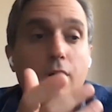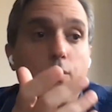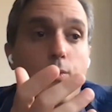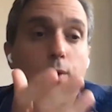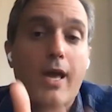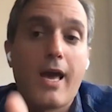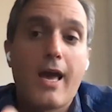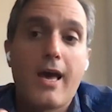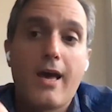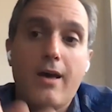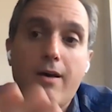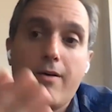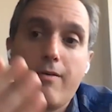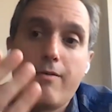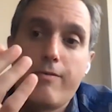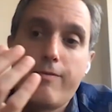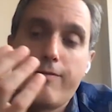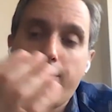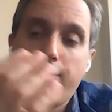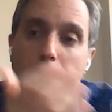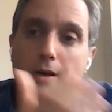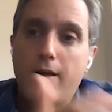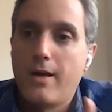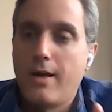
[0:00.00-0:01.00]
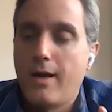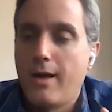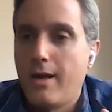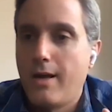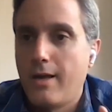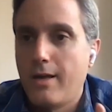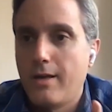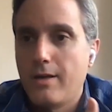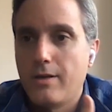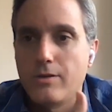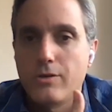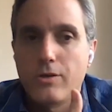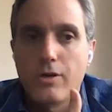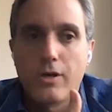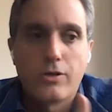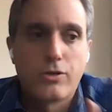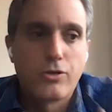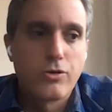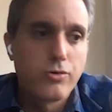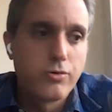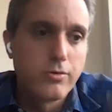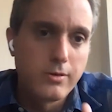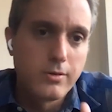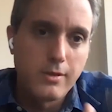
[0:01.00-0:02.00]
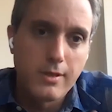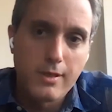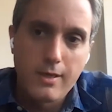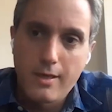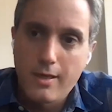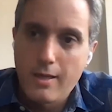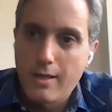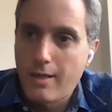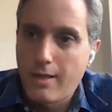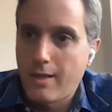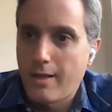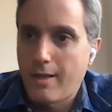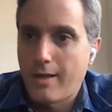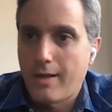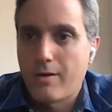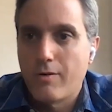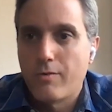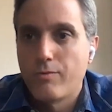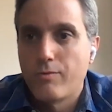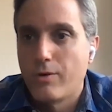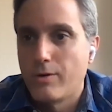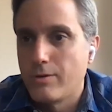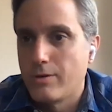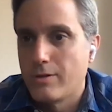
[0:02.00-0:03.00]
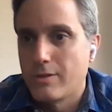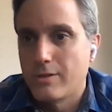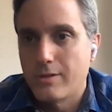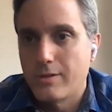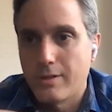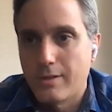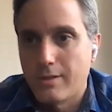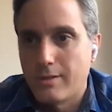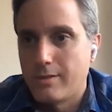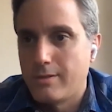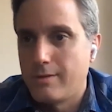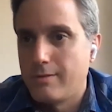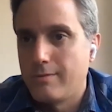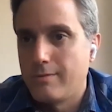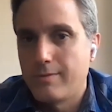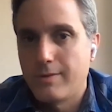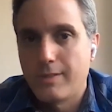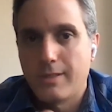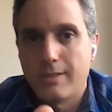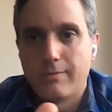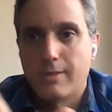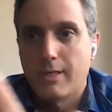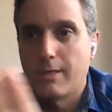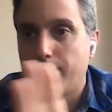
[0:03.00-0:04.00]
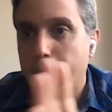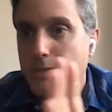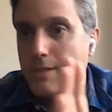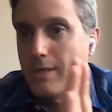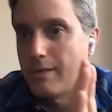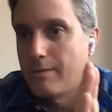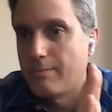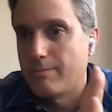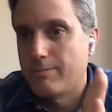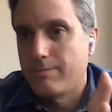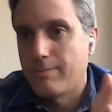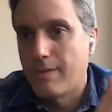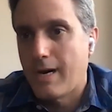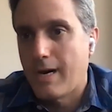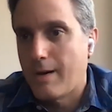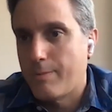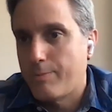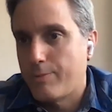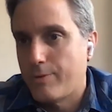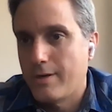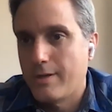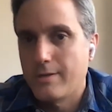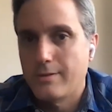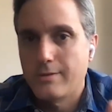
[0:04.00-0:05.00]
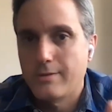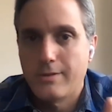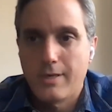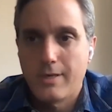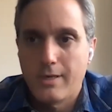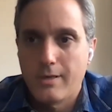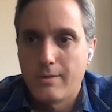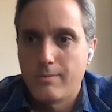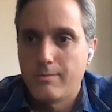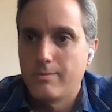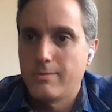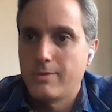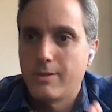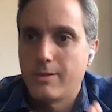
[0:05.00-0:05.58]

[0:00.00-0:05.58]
We have a truly like roll your sleeves up type operating team,